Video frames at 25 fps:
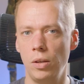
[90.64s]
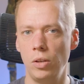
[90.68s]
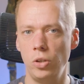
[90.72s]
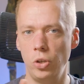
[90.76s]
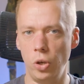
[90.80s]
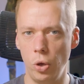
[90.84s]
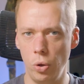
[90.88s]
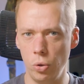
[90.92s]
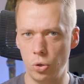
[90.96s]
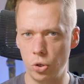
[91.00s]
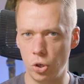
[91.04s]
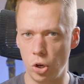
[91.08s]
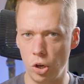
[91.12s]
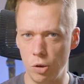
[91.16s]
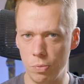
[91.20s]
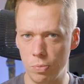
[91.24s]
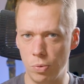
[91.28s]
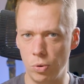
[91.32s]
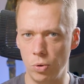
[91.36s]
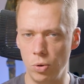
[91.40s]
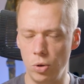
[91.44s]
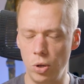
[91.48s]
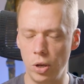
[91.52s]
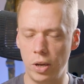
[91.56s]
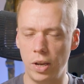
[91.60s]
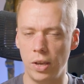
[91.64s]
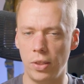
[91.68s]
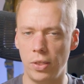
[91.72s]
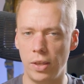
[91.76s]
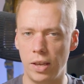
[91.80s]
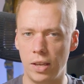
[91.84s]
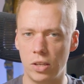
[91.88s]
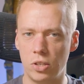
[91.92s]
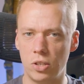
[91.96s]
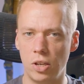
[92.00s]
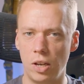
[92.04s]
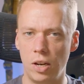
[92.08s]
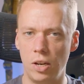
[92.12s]
YouTube will look at
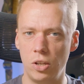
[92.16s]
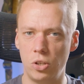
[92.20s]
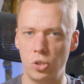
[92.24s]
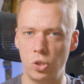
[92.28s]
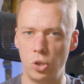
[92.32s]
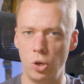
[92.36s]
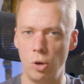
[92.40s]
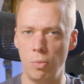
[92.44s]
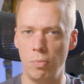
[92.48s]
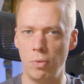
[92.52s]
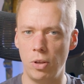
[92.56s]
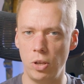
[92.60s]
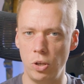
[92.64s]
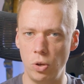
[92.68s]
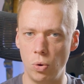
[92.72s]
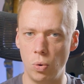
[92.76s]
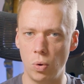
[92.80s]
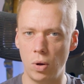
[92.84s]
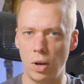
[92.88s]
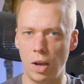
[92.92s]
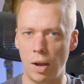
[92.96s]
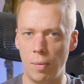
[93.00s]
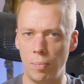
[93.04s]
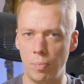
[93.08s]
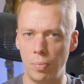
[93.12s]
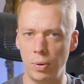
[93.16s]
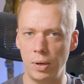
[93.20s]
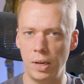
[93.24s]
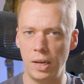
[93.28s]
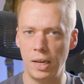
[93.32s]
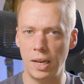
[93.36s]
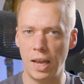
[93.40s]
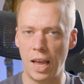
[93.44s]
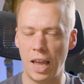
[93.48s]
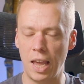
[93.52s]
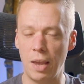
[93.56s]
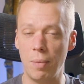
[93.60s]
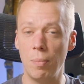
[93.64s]
this and assume that your company
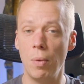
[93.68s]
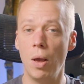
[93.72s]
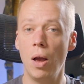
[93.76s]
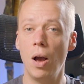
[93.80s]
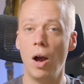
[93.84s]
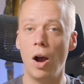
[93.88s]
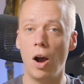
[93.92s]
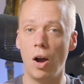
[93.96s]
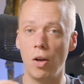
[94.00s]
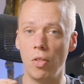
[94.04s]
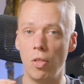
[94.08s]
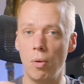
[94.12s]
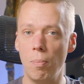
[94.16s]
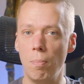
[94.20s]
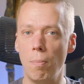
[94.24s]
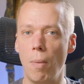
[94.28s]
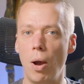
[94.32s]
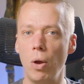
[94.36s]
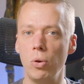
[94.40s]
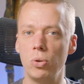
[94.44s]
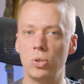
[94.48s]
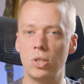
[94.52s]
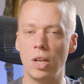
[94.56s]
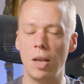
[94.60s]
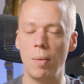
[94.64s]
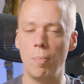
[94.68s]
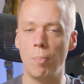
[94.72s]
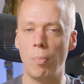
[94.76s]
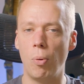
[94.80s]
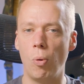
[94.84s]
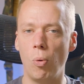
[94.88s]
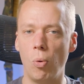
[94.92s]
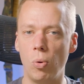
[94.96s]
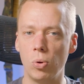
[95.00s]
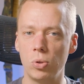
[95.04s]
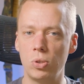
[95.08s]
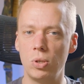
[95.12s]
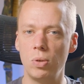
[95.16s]
name are the most
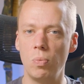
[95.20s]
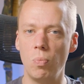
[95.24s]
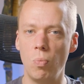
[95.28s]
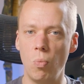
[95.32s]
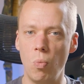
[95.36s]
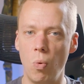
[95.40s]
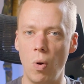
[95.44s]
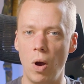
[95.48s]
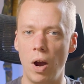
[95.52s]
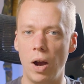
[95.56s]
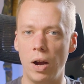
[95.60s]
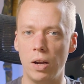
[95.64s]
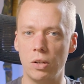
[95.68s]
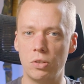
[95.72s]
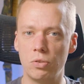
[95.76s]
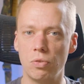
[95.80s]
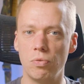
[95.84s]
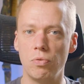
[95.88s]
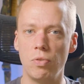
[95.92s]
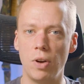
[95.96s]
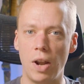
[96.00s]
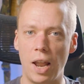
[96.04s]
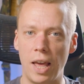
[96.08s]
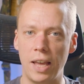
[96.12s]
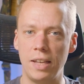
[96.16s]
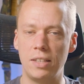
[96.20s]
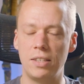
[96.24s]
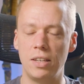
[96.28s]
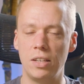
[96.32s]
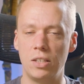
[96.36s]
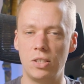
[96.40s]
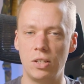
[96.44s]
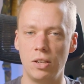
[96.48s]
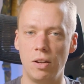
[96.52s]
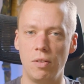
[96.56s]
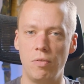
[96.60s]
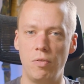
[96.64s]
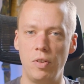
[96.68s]
important words related
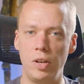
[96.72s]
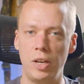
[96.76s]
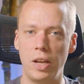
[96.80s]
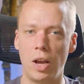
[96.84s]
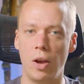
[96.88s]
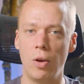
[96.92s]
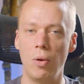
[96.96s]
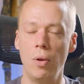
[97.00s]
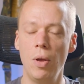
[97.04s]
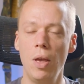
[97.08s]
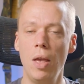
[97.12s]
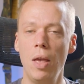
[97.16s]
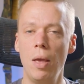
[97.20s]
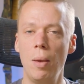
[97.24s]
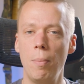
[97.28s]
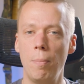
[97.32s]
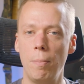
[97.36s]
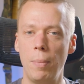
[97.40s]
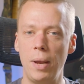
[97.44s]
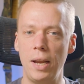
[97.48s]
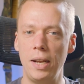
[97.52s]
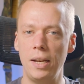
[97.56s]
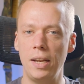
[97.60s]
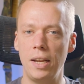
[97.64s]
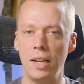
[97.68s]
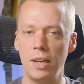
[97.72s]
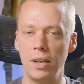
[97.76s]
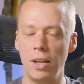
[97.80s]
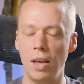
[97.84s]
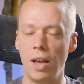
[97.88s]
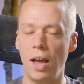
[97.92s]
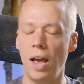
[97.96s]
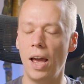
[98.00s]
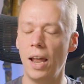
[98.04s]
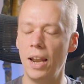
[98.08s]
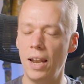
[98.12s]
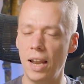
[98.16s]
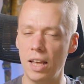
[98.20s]
to the video, meaning
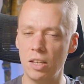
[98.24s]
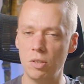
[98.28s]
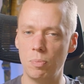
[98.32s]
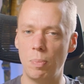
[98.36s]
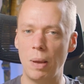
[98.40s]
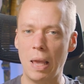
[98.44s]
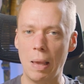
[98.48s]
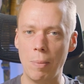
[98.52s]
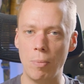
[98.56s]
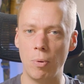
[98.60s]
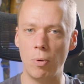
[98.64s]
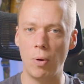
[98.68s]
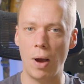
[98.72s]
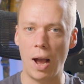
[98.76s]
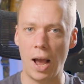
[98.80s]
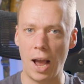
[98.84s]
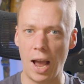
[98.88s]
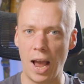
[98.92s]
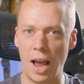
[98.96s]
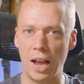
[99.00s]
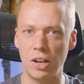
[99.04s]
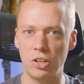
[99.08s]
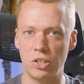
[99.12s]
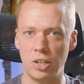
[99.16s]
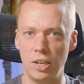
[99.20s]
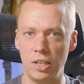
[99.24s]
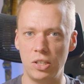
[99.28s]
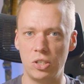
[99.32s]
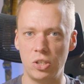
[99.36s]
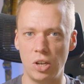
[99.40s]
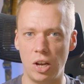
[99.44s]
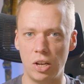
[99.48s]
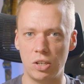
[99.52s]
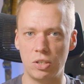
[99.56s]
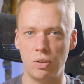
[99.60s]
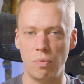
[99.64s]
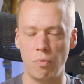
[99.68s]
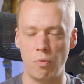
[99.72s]
that unless people are actually
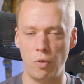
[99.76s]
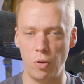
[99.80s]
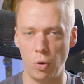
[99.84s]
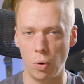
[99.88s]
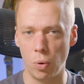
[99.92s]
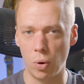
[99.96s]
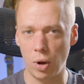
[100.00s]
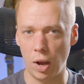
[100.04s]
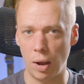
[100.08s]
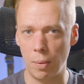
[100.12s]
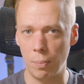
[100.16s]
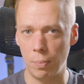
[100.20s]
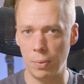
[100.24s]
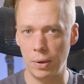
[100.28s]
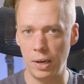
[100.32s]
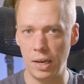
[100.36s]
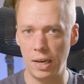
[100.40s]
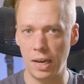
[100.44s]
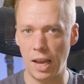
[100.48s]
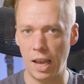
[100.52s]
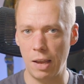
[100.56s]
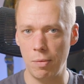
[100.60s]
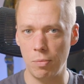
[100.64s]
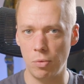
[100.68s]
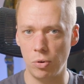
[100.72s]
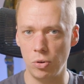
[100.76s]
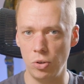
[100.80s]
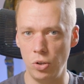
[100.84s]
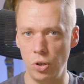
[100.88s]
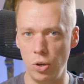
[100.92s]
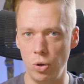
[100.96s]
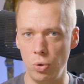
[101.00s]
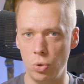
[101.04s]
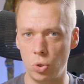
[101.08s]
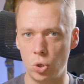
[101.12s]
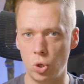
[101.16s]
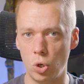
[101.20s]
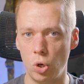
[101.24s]
searching for your company name on
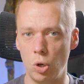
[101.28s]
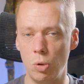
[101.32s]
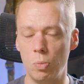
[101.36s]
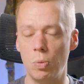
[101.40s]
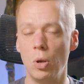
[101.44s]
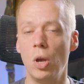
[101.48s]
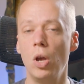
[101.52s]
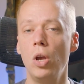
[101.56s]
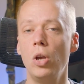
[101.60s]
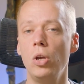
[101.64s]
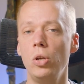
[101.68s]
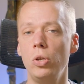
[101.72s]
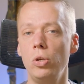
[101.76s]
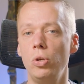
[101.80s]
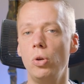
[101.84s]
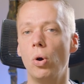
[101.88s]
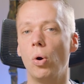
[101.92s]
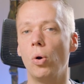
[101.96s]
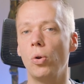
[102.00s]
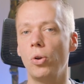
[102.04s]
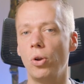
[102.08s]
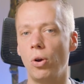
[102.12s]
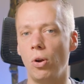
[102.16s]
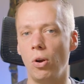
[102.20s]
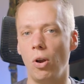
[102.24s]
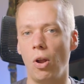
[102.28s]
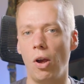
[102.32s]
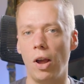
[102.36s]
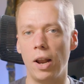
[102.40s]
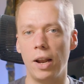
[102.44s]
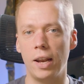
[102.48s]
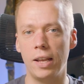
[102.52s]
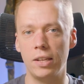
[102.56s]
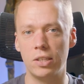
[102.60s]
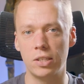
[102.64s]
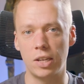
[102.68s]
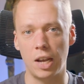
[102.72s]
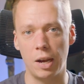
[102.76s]
YouTube, you're not
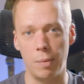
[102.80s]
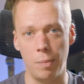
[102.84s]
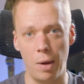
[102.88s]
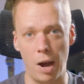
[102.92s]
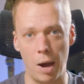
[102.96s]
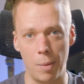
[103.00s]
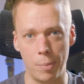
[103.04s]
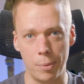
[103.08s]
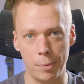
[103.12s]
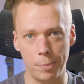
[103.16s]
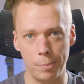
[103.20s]
likely to come up.